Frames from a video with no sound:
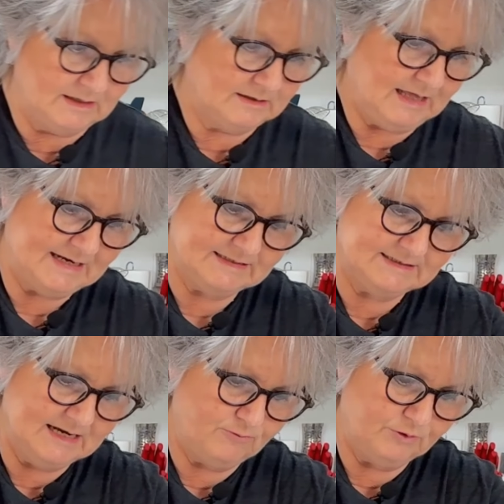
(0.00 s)
like I
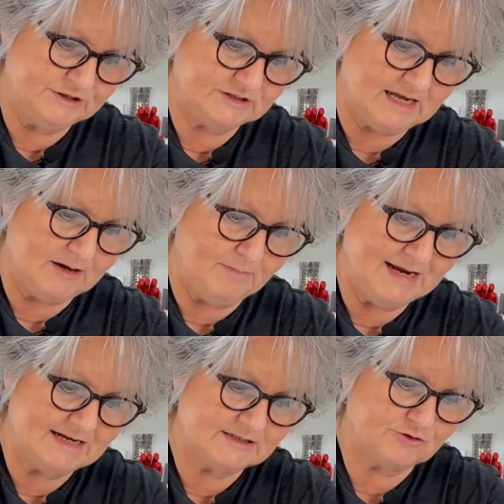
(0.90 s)
said, we just got to
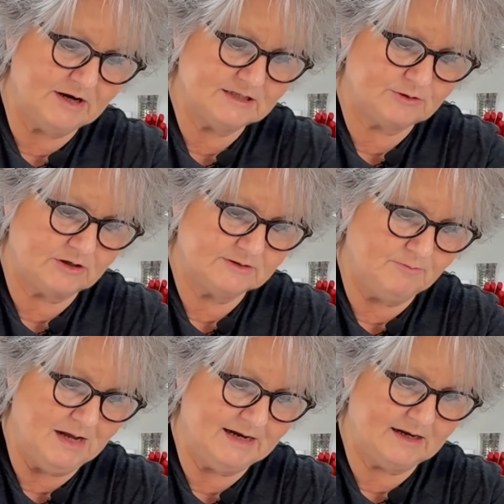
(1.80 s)
make it stretch because,
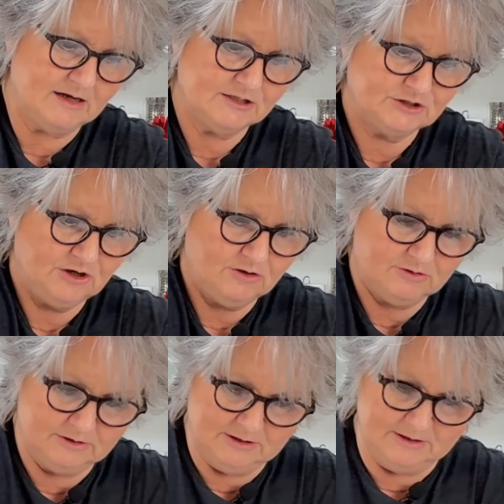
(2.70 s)
my gosh,
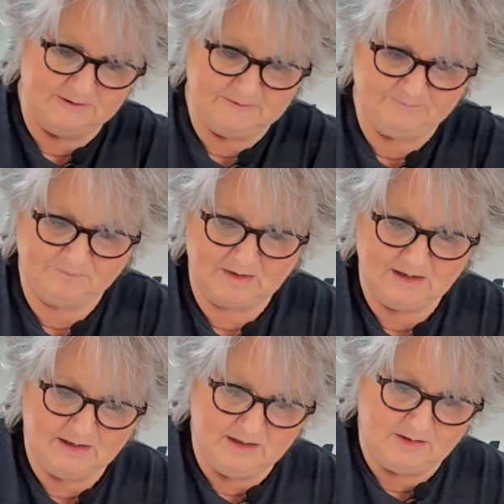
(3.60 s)
y'all,
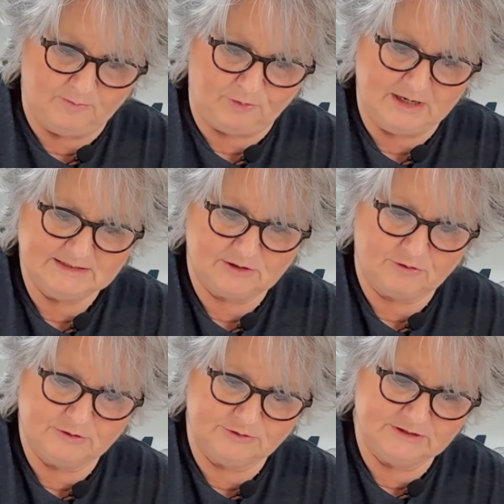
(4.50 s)
the price of
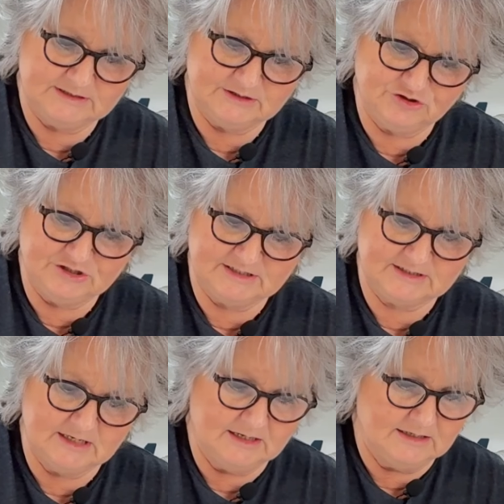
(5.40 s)
groceries is
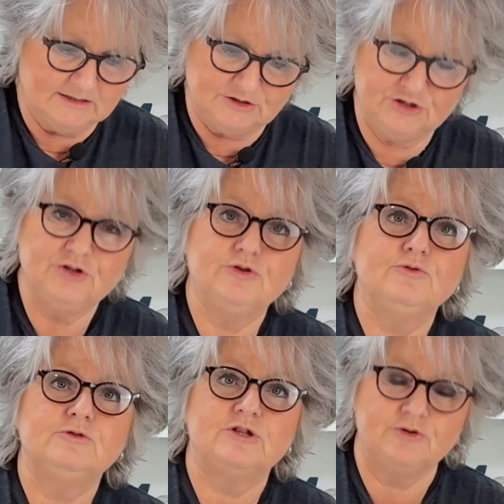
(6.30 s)
just
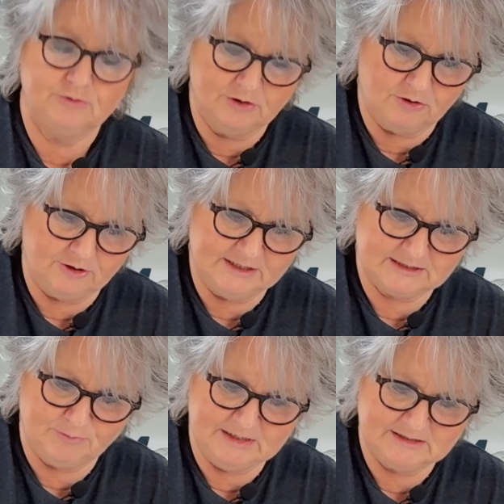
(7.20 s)
too darn
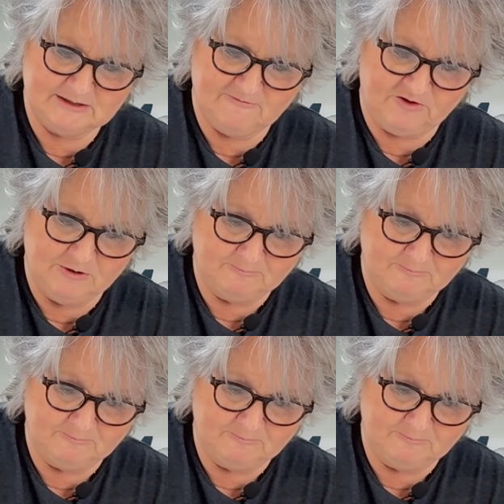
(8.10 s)
expensive.